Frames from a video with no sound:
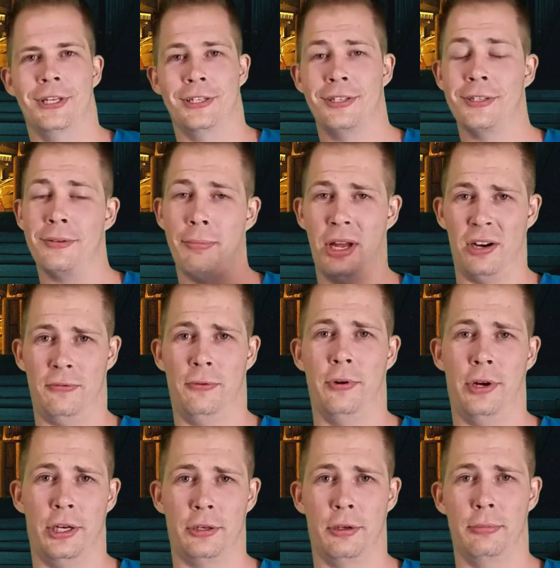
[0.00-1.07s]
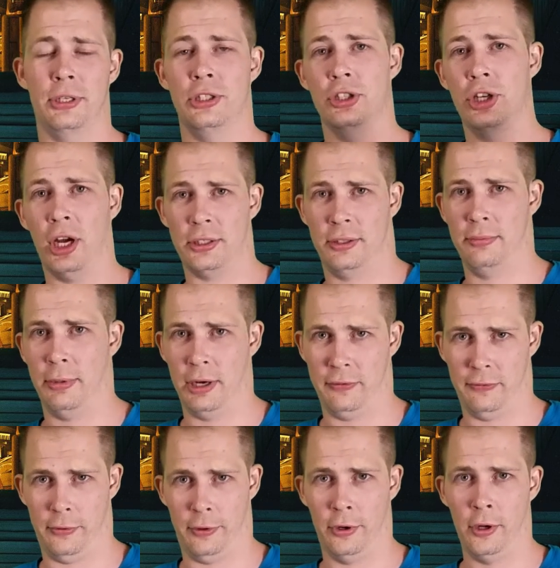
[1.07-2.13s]
This is a metaphor and could be just
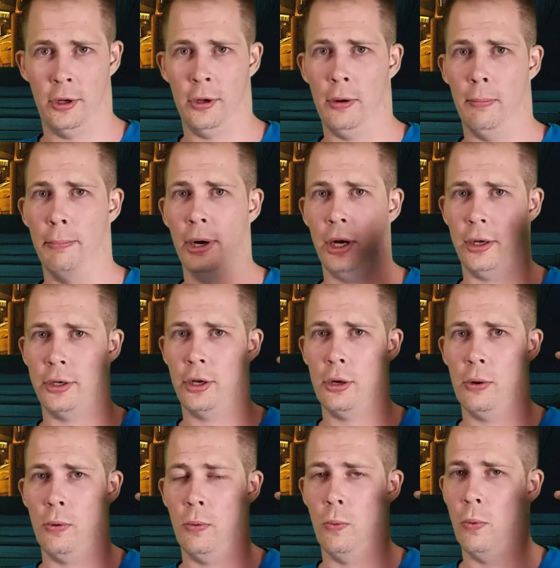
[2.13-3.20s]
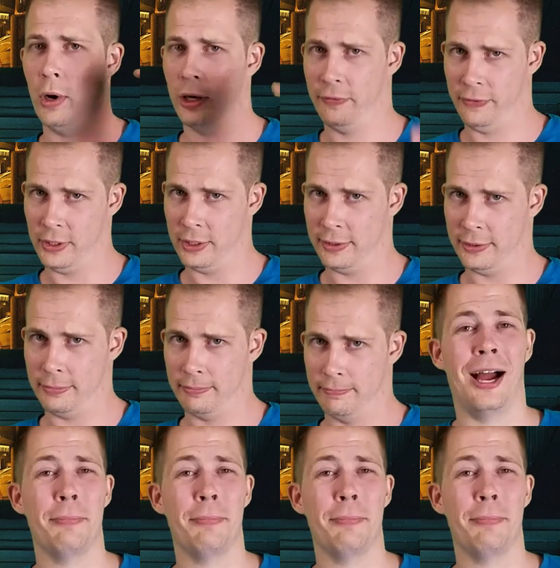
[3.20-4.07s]
metaphor, but what if it isn't?